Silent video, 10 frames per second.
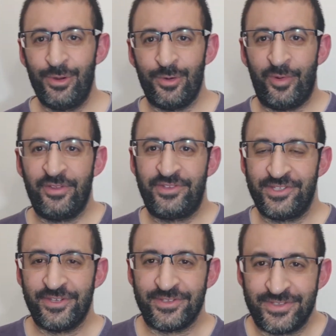Hello,
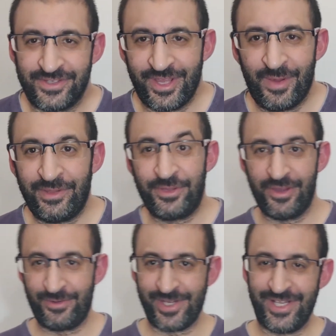brothers and sisters. I
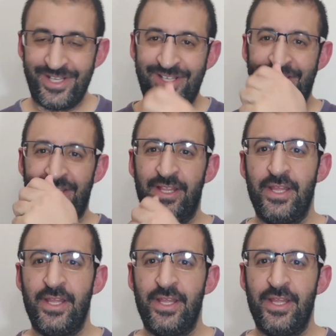hope that you are aware.